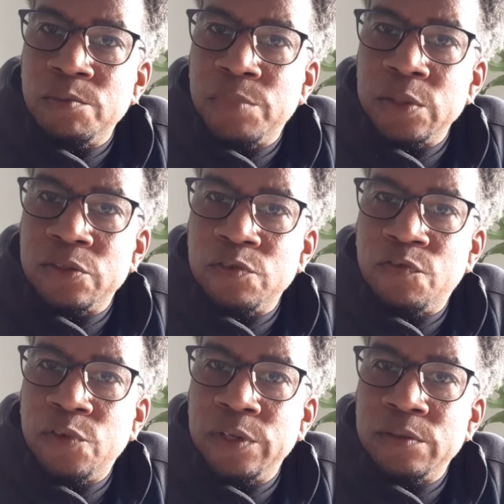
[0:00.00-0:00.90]
person's
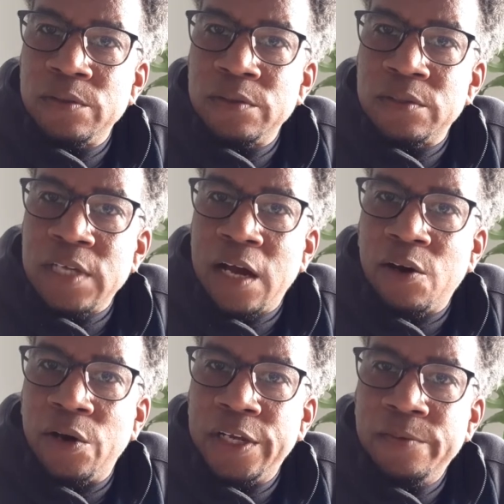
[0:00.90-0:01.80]
foot, a sock
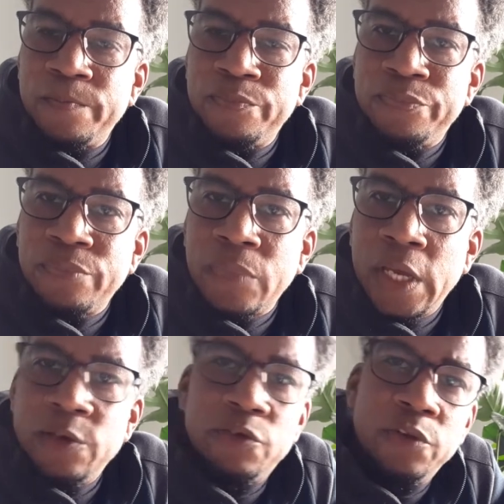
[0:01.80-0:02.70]
on it. I
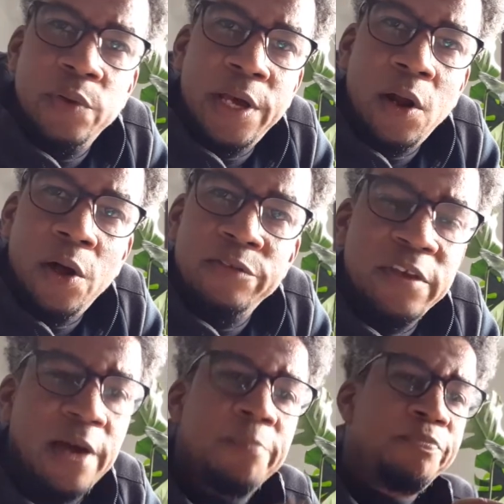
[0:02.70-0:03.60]
used to do that all the
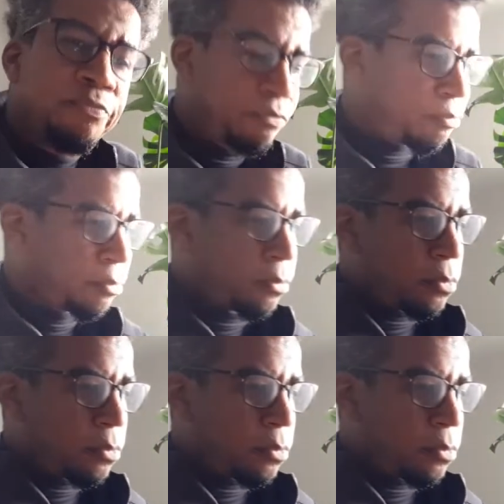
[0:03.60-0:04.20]
time.